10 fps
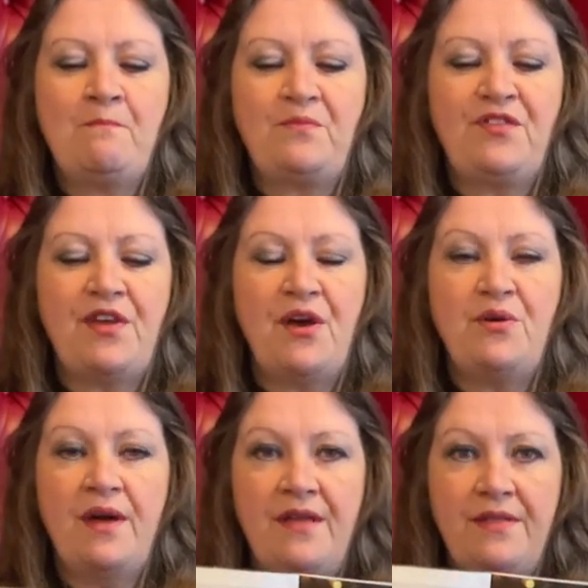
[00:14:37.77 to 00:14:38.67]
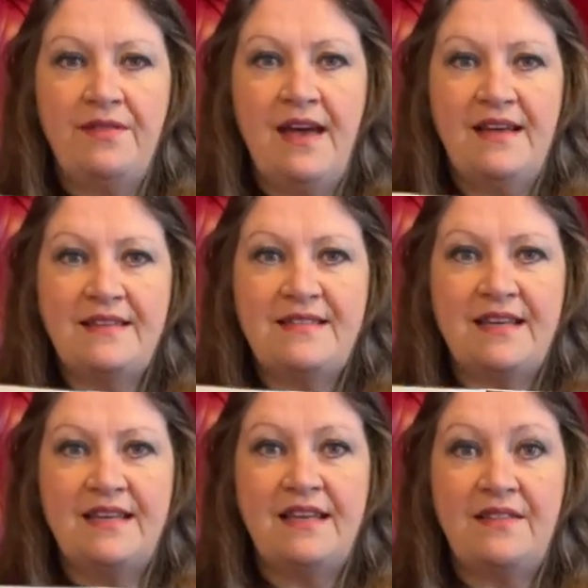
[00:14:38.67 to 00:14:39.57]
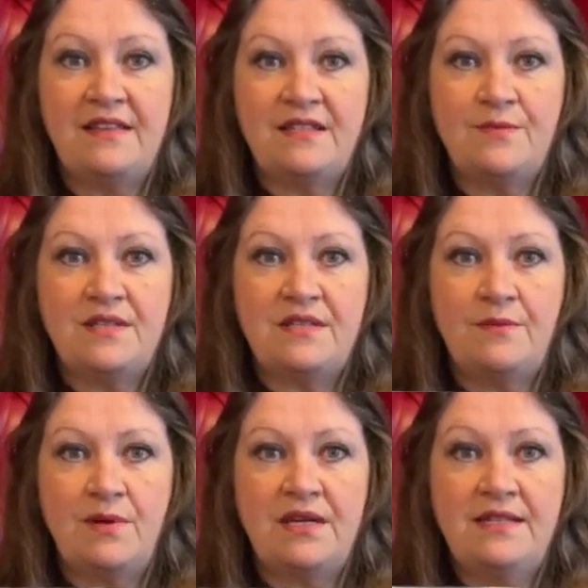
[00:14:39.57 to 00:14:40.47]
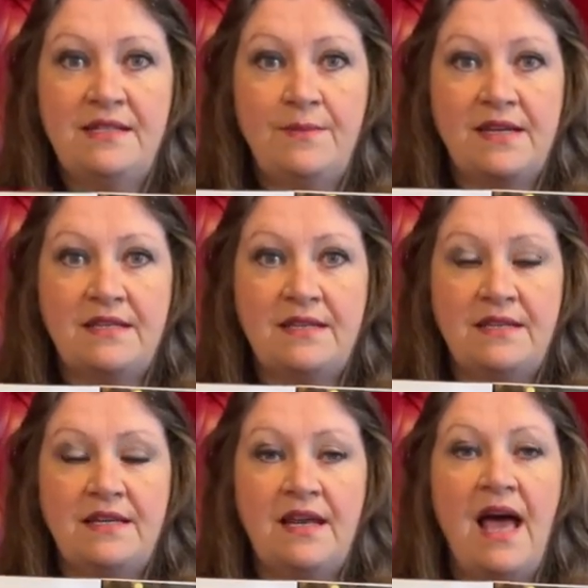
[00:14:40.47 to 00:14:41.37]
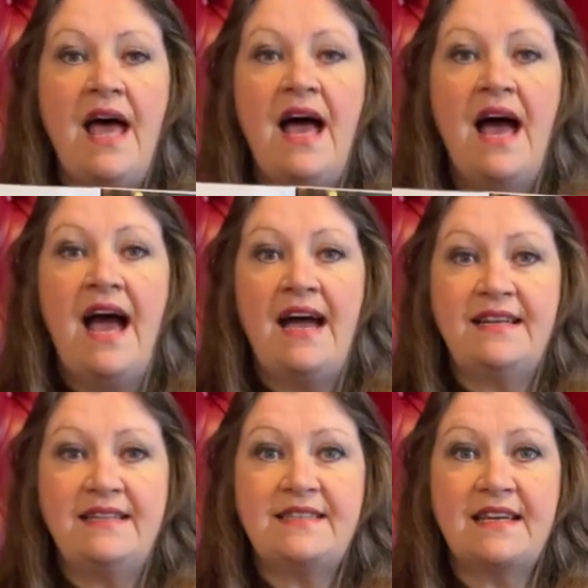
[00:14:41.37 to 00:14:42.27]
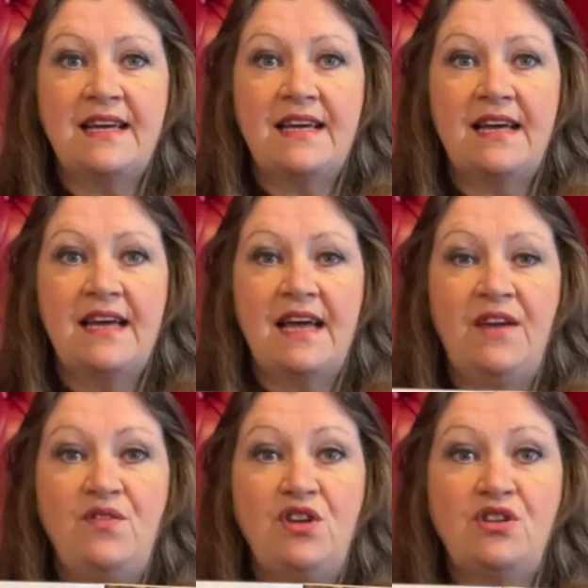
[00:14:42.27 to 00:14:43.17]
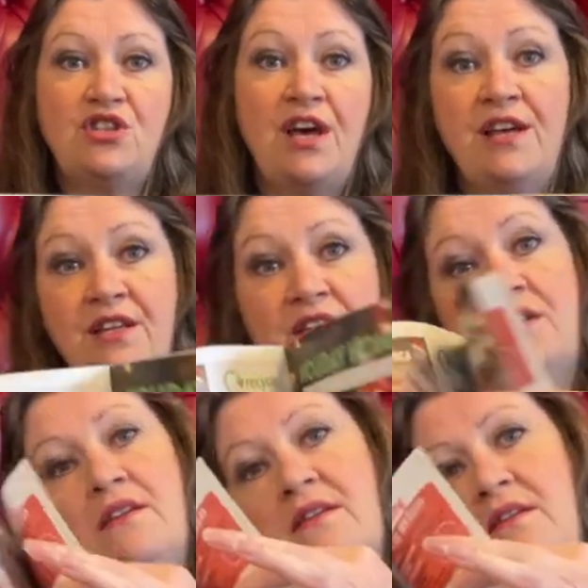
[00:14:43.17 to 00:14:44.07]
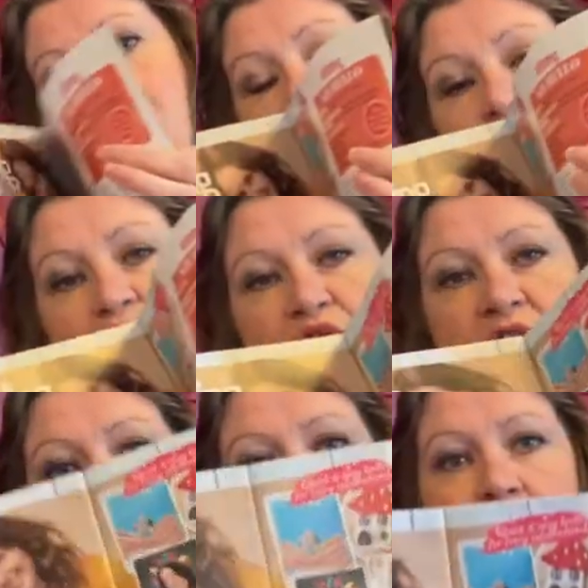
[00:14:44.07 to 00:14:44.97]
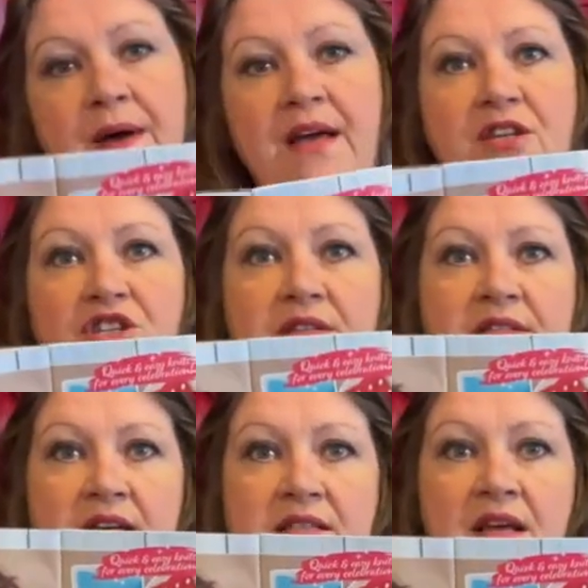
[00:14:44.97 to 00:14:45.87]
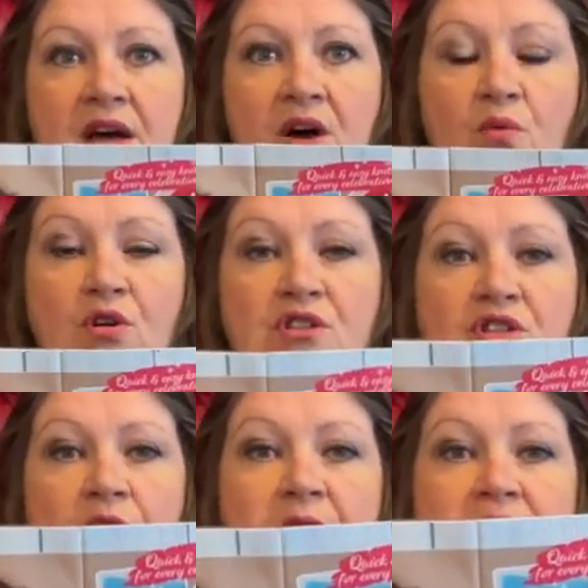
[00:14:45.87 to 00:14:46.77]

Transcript: So that's in this month's Simply Knitting magazine. And if you turn towards the back page, it says what's coming